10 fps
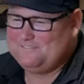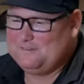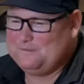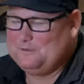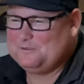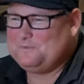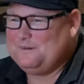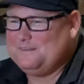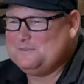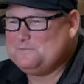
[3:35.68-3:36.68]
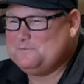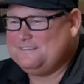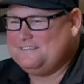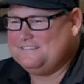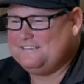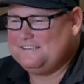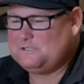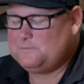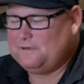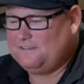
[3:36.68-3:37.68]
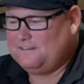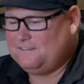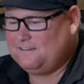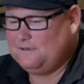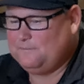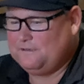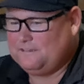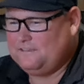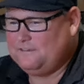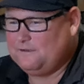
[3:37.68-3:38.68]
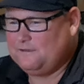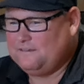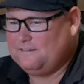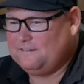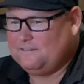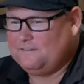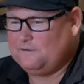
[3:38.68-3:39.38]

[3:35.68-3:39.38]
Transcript: For the most part, I was pretty good. I spent a lot of time at the